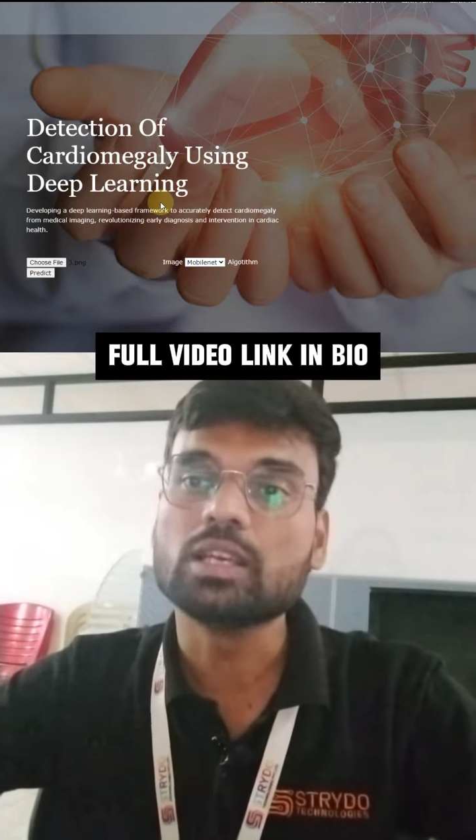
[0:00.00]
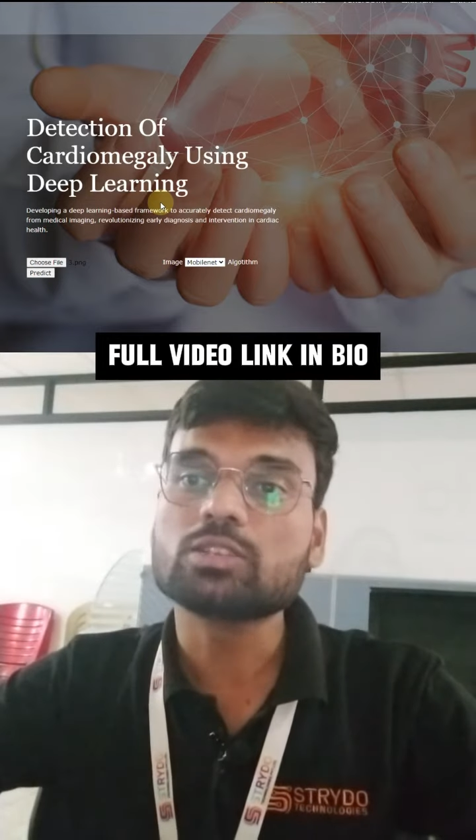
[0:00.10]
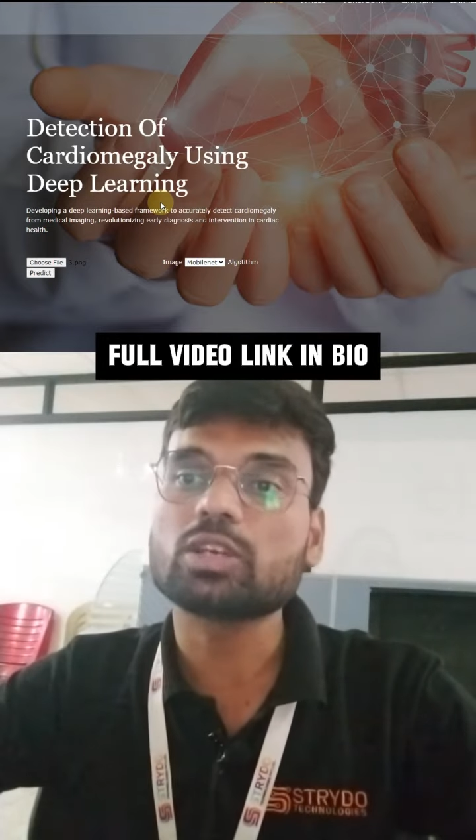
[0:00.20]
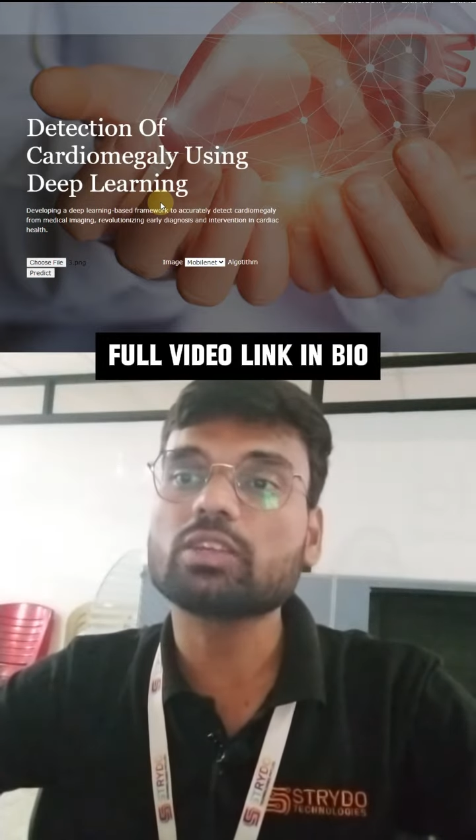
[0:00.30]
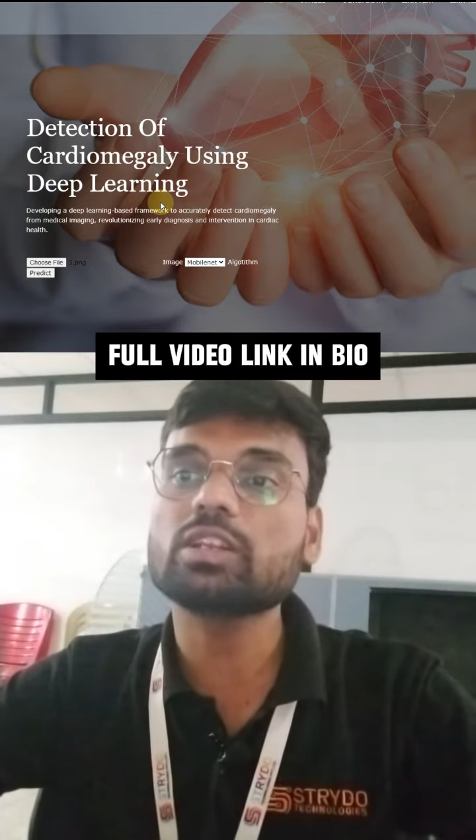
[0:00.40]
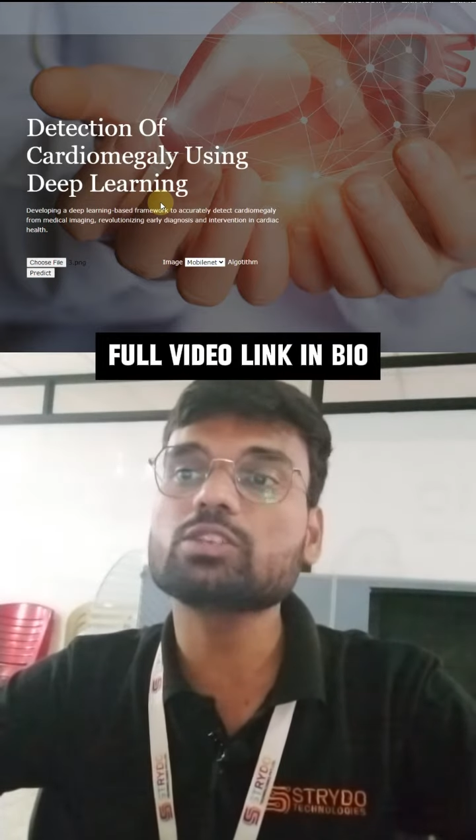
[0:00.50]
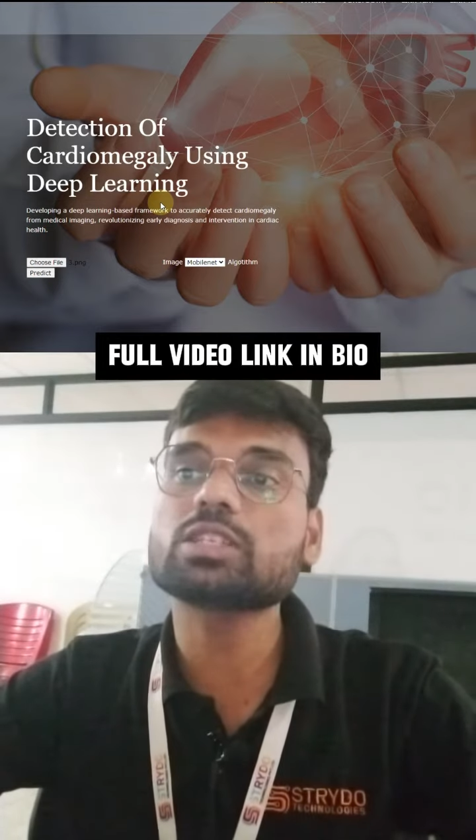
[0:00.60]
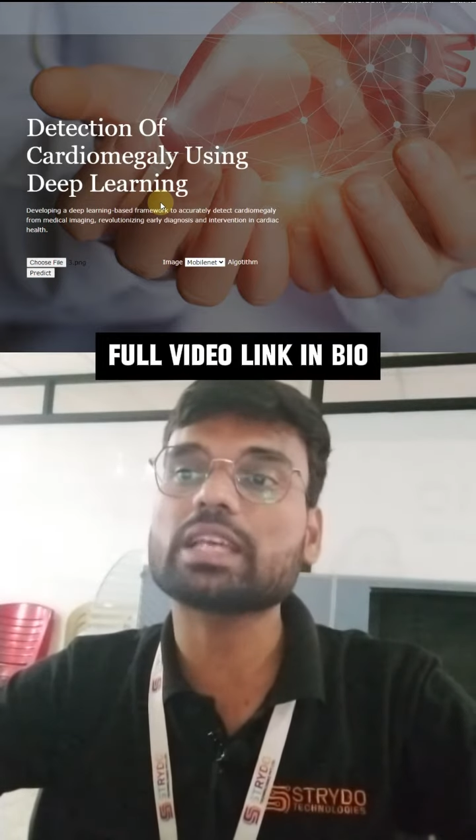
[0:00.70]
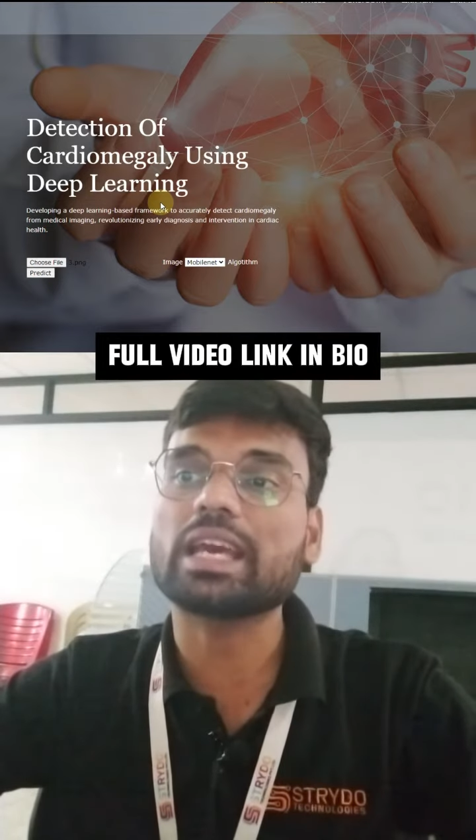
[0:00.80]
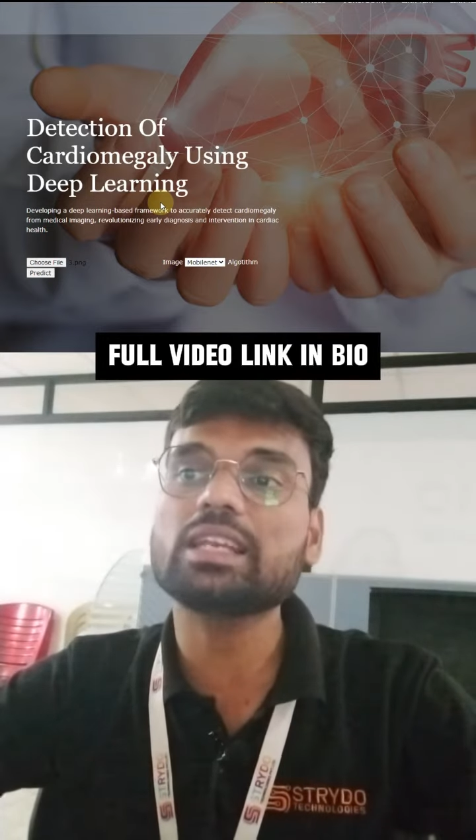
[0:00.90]
So
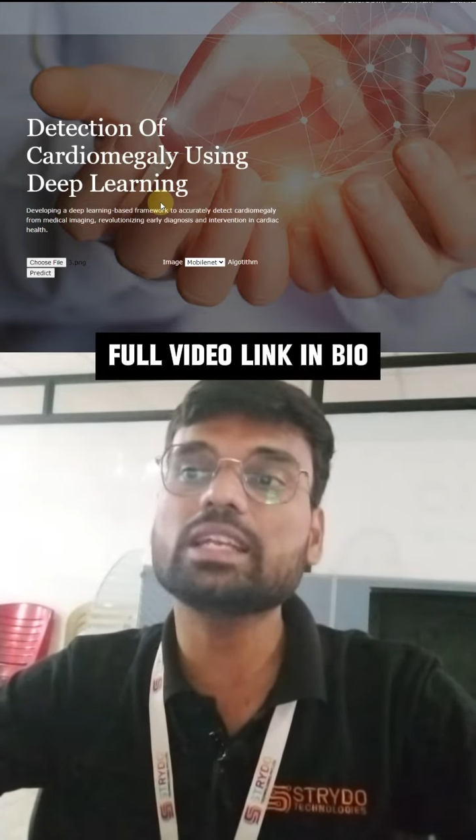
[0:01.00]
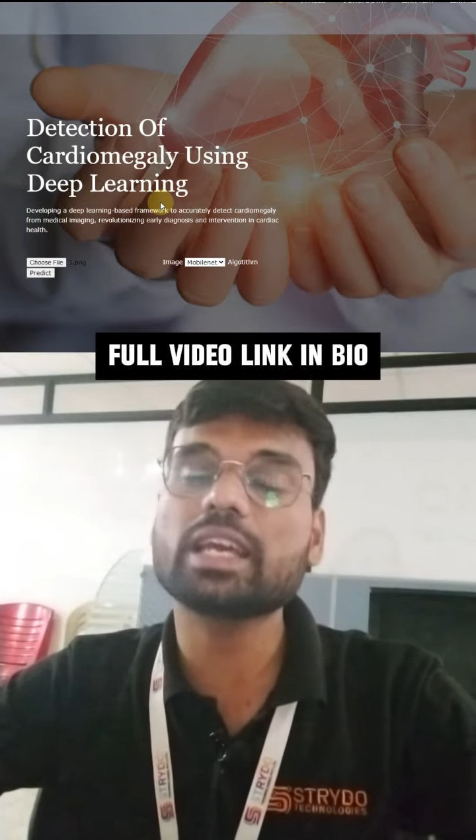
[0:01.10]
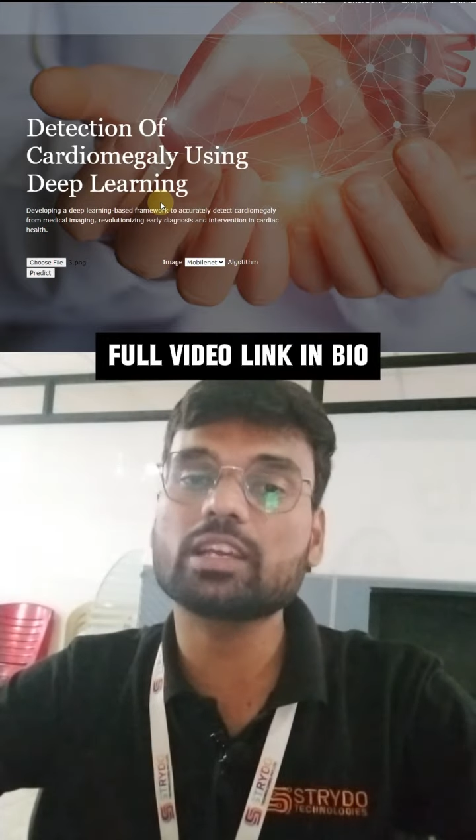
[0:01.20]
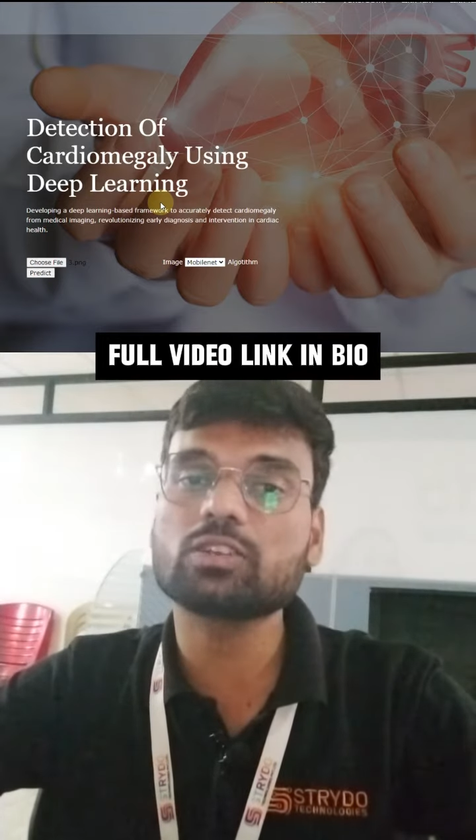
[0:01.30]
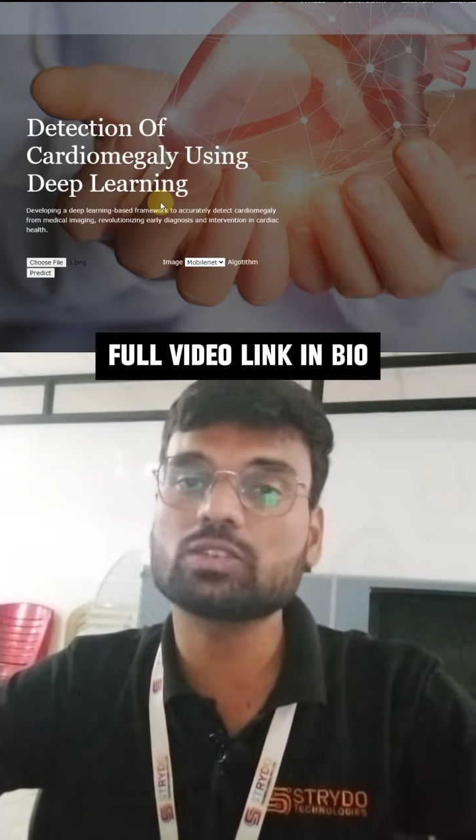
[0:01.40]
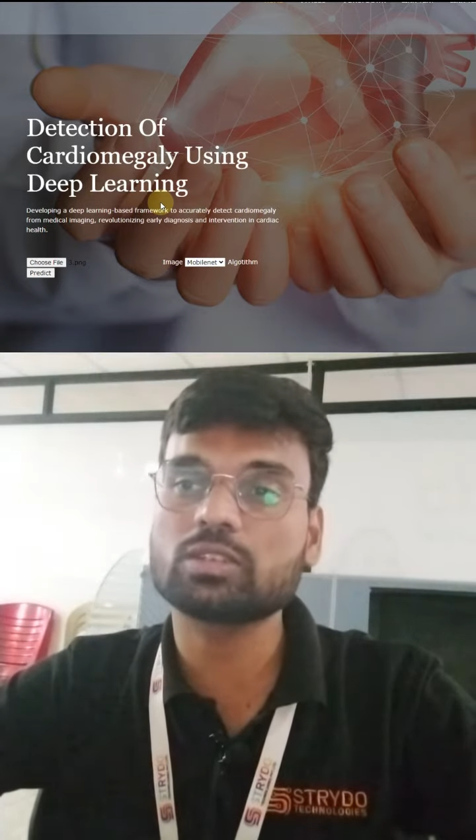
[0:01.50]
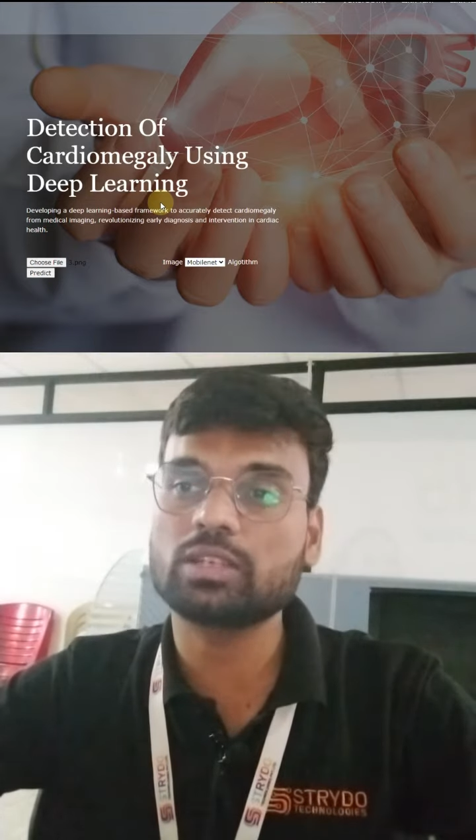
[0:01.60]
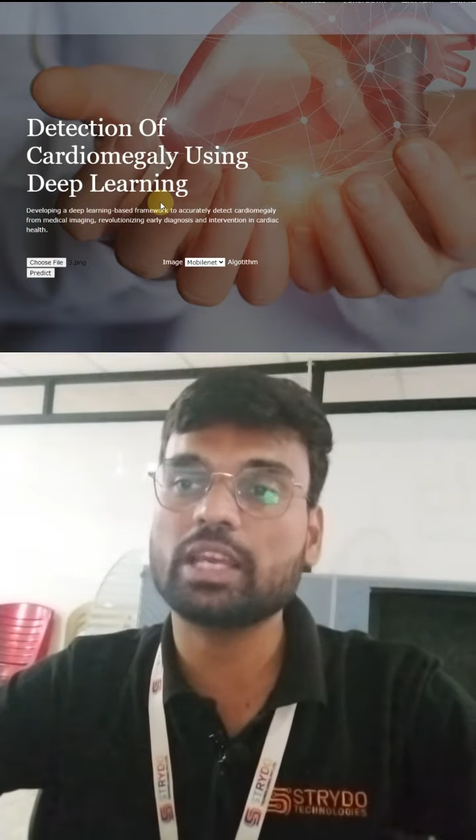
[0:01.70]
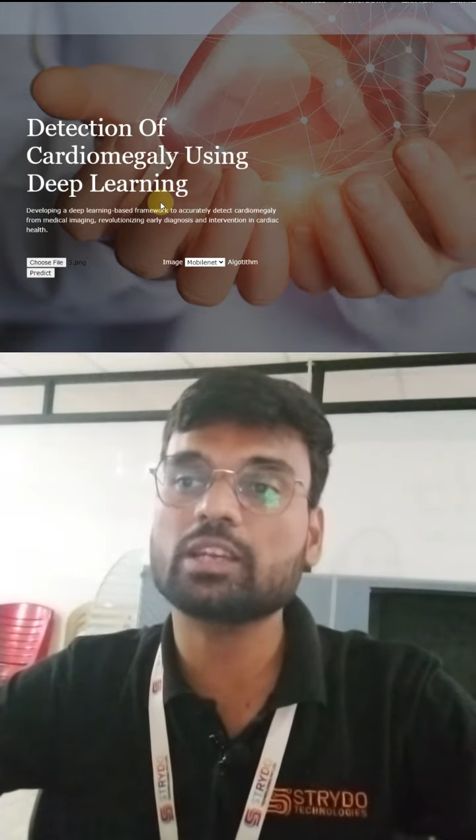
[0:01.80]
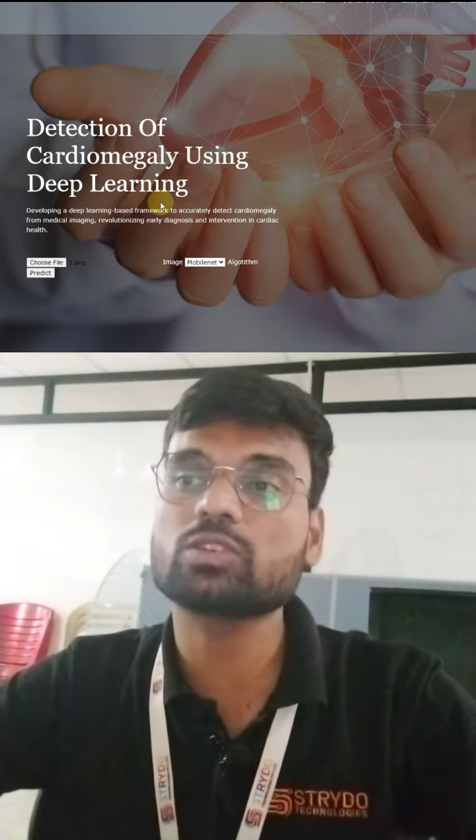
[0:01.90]
revolutioning early
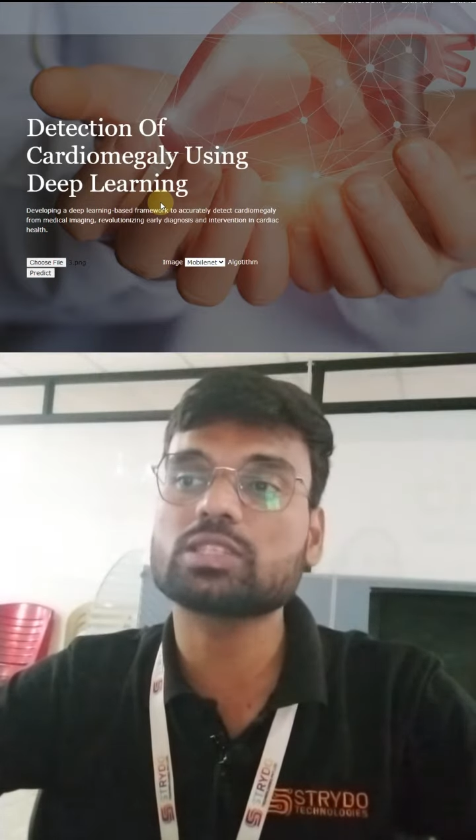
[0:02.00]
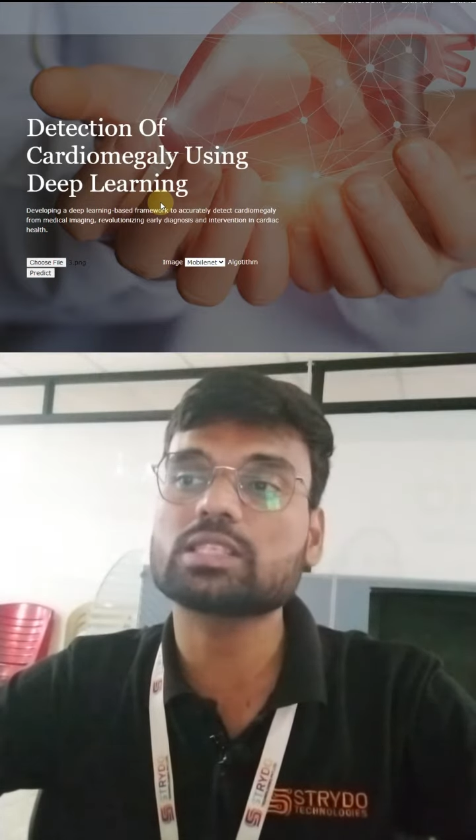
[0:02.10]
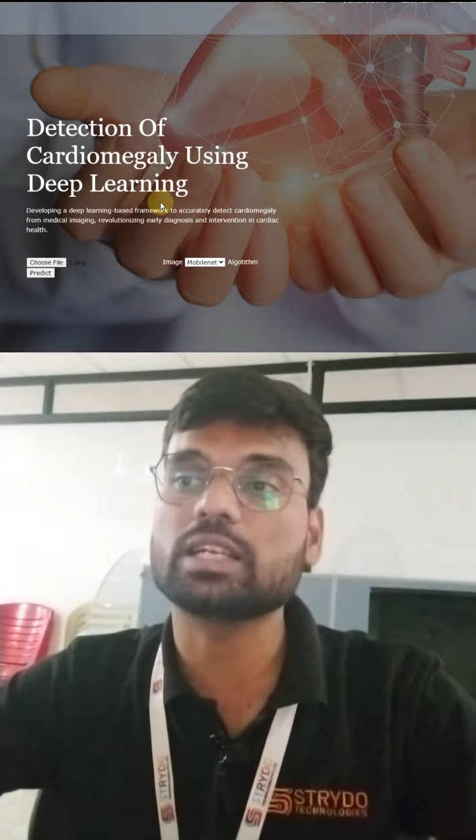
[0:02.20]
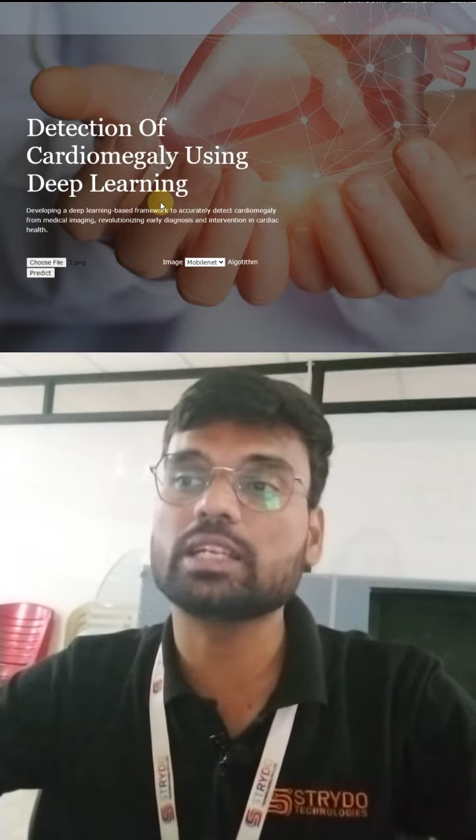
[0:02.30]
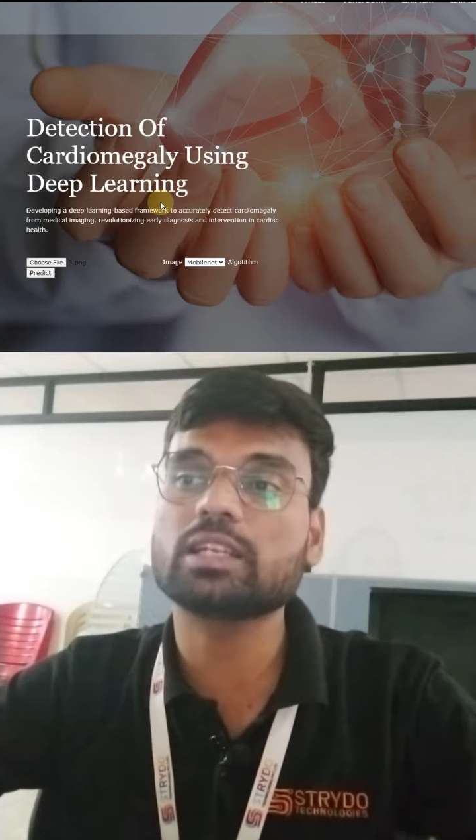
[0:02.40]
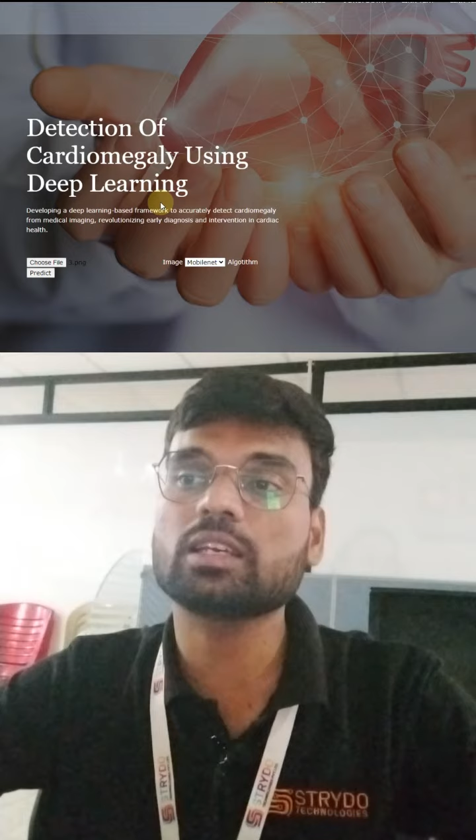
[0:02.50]
diagnosis and